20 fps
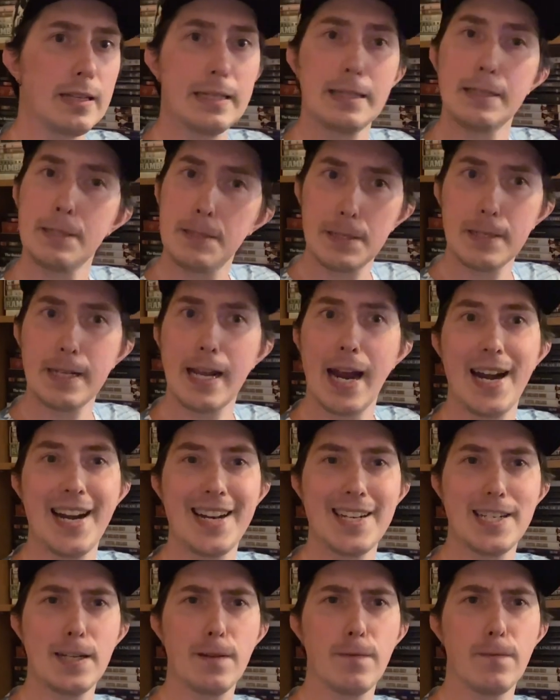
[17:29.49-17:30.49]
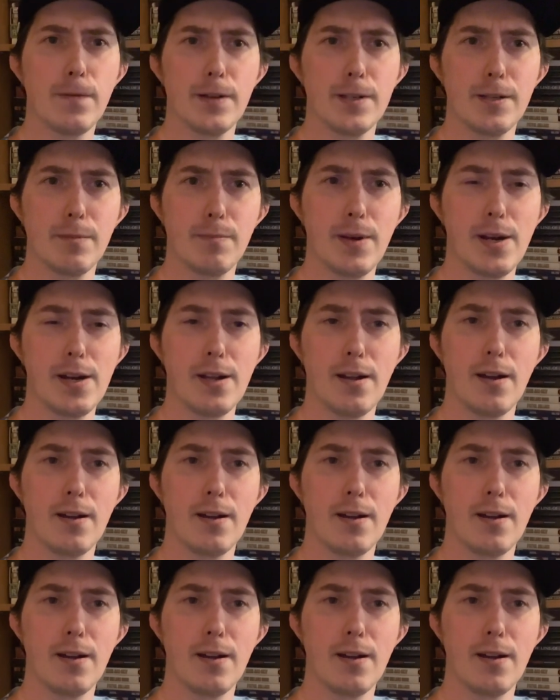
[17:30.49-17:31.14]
It's kind of different depending